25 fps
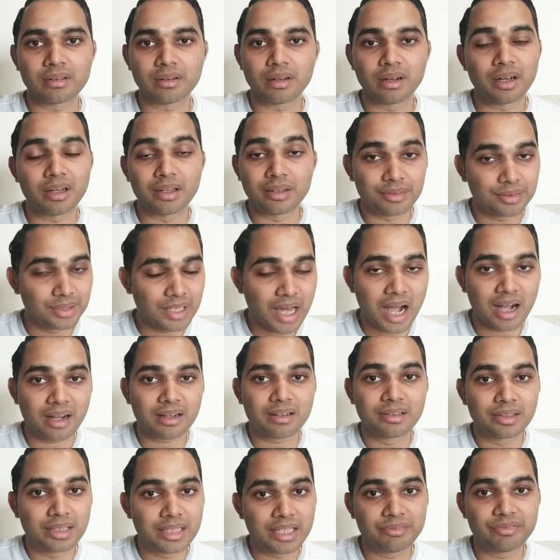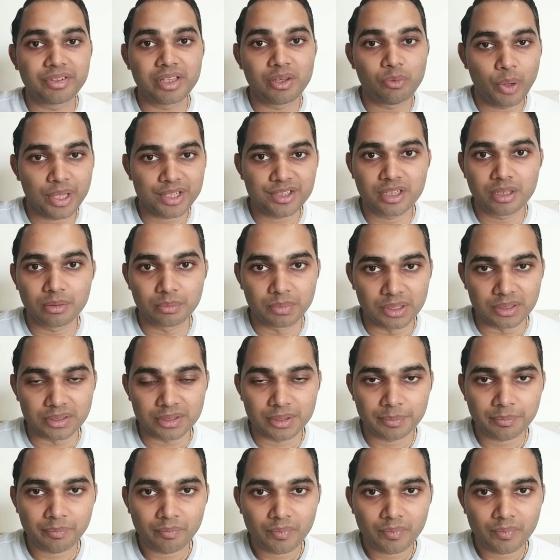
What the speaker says: vegetables.